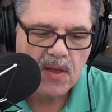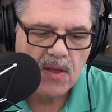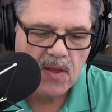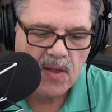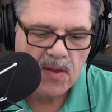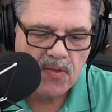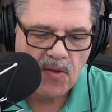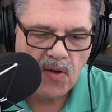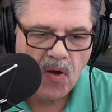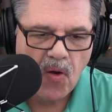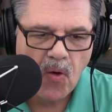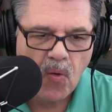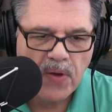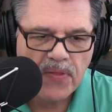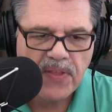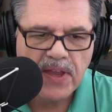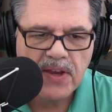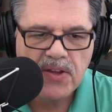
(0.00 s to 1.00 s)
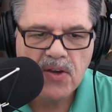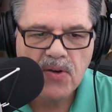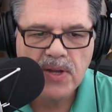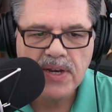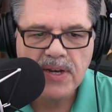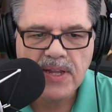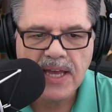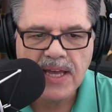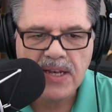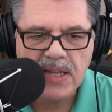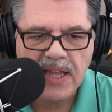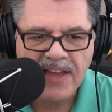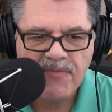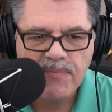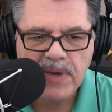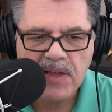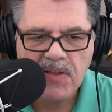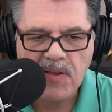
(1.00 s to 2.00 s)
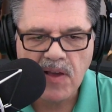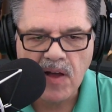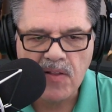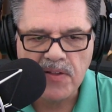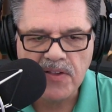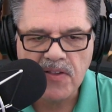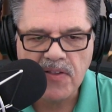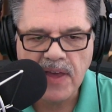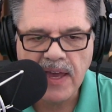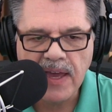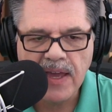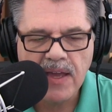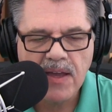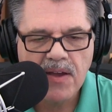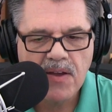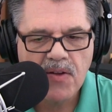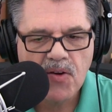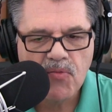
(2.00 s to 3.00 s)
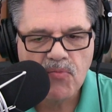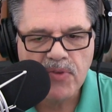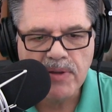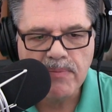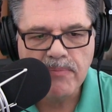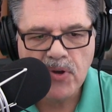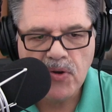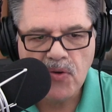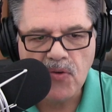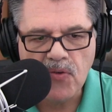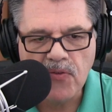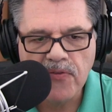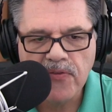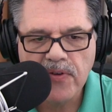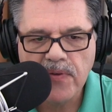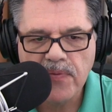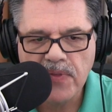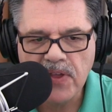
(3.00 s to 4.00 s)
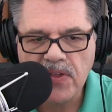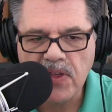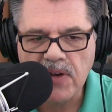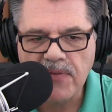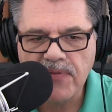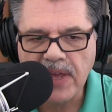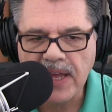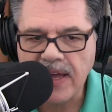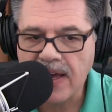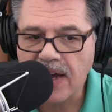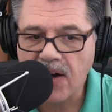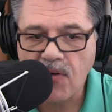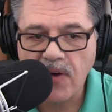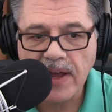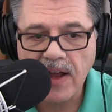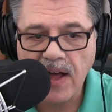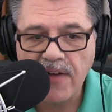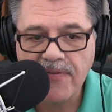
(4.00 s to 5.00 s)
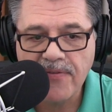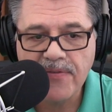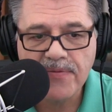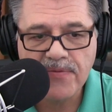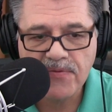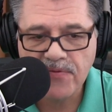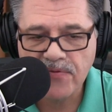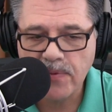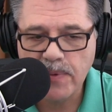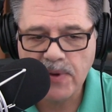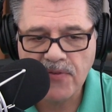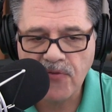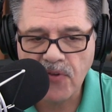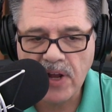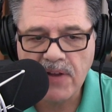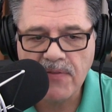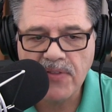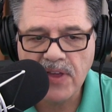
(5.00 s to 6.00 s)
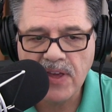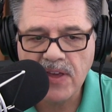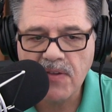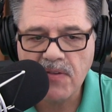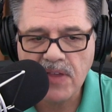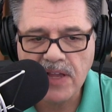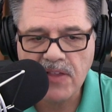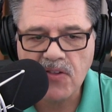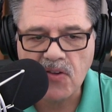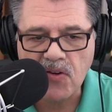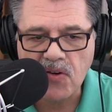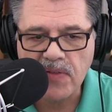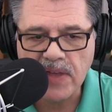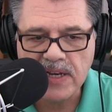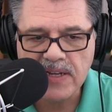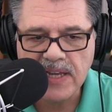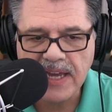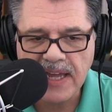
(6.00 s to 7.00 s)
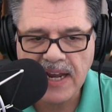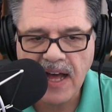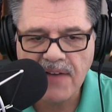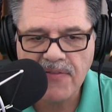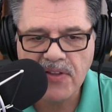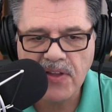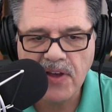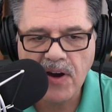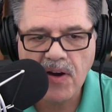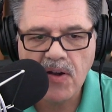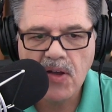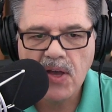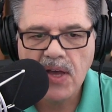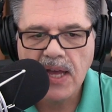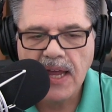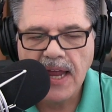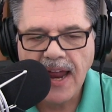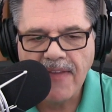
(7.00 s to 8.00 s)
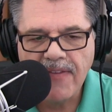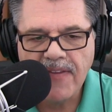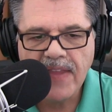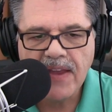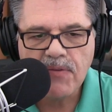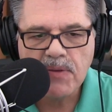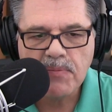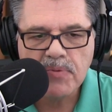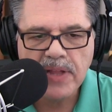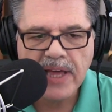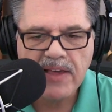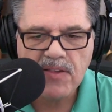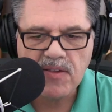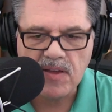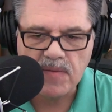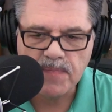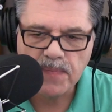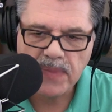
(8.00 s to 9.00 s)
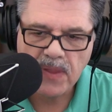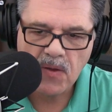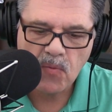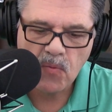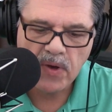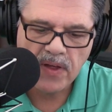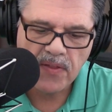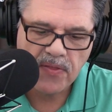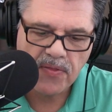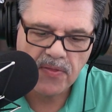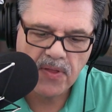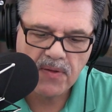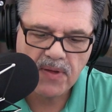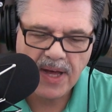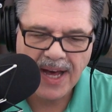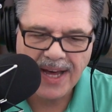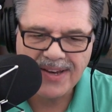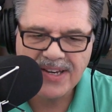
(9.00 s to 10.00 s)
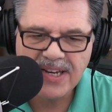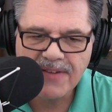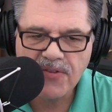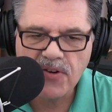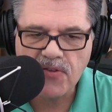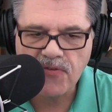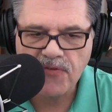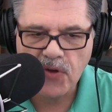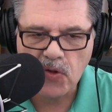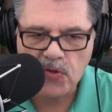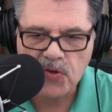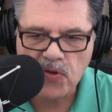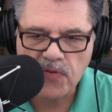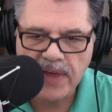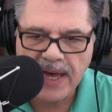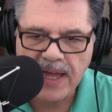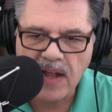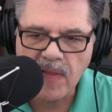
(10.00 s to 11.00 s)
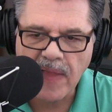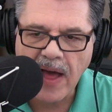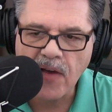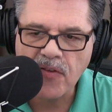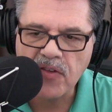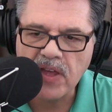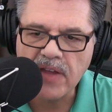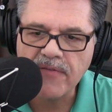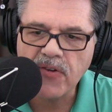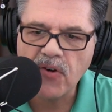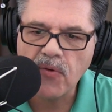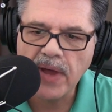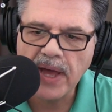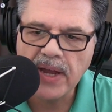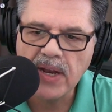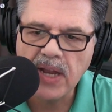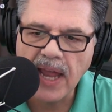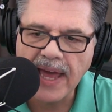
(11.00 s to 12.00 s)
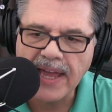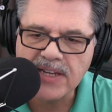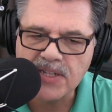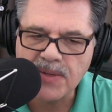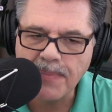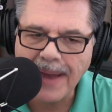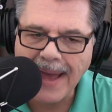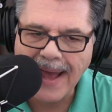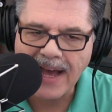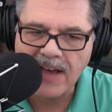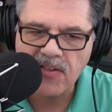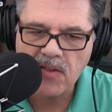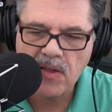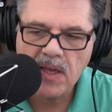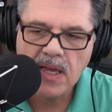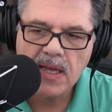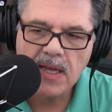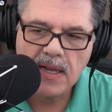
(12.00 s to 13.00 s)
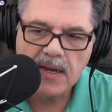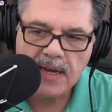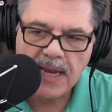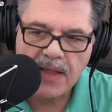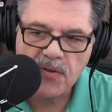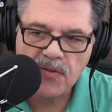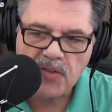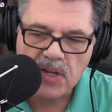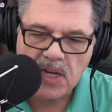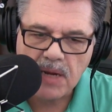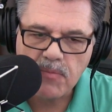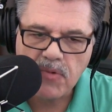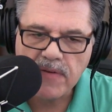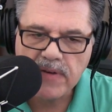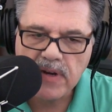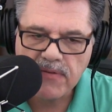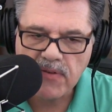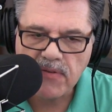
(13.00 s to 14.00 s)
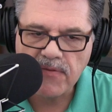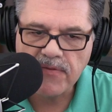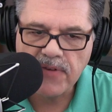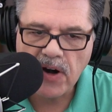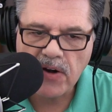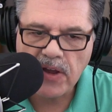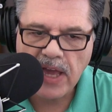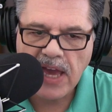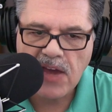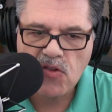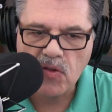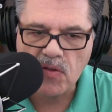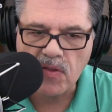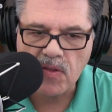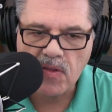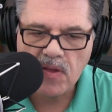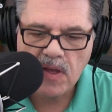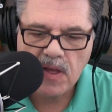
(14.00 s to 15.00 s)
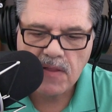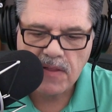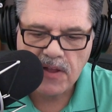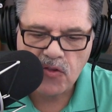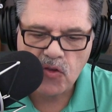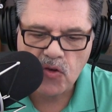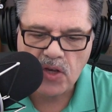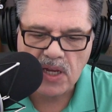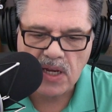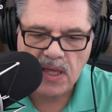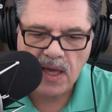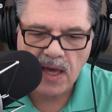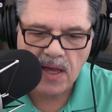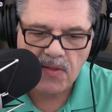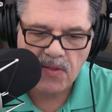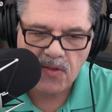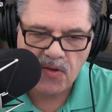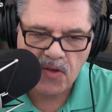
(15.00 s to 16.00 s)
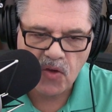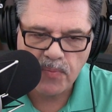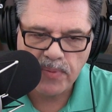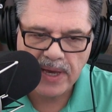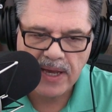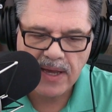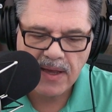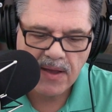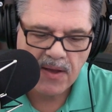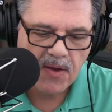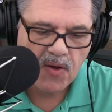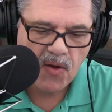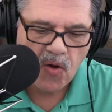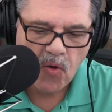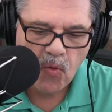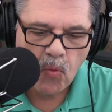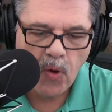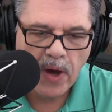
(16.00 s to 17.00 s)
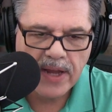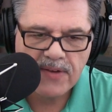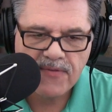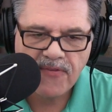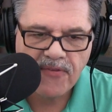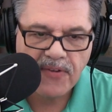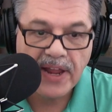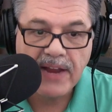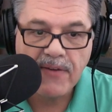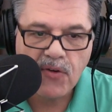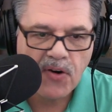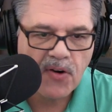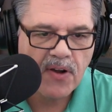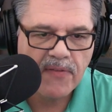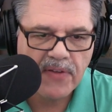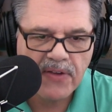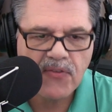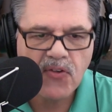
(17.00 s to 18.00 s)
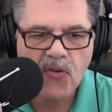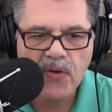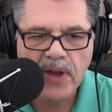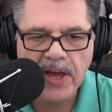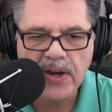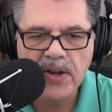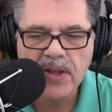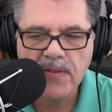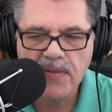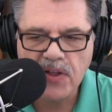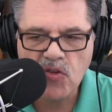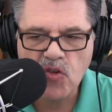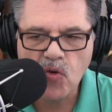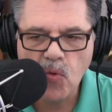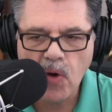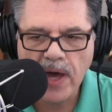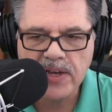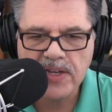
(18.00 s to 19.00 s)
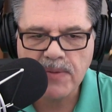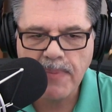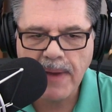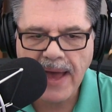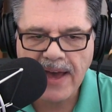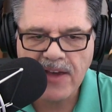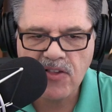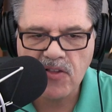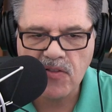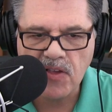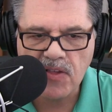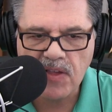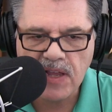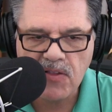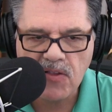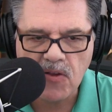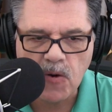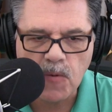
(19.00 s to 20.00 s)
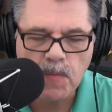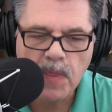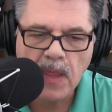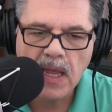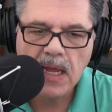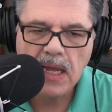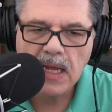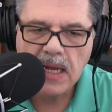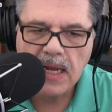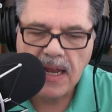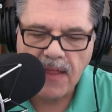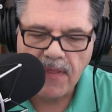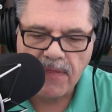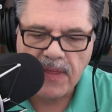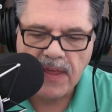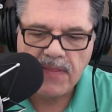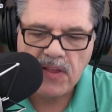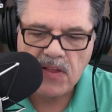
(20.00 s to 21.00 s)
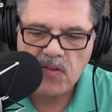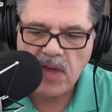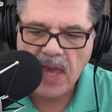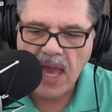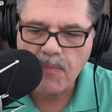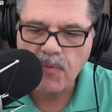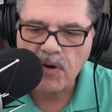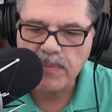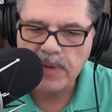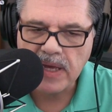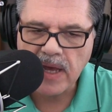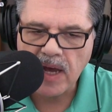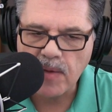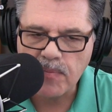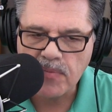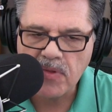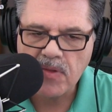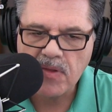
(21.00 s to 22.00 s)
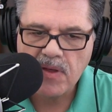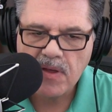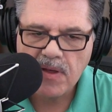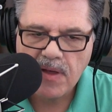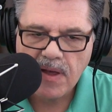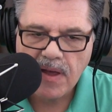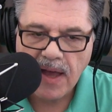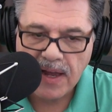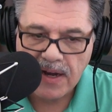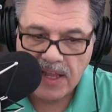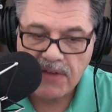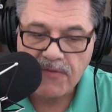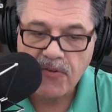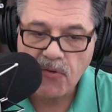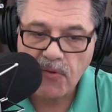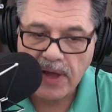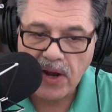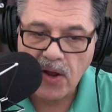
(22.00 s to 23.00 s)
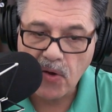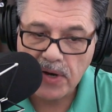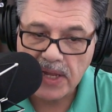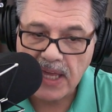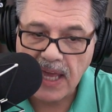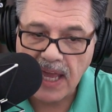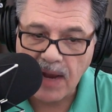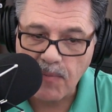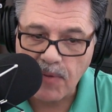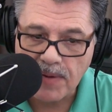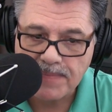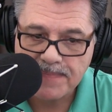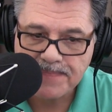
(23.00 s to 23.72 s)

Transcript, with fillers: So what they do in, at LifePixel is they remove this and they cut it right off from in front of the sensor. They take it off of there and then they replace it with a different filter that allows infrared light to pass. Now, there's a number of different variations that you can get. So you pick what flavor of infrared that you want to pass to the sensor. And then this camera becomes an infrared only camera.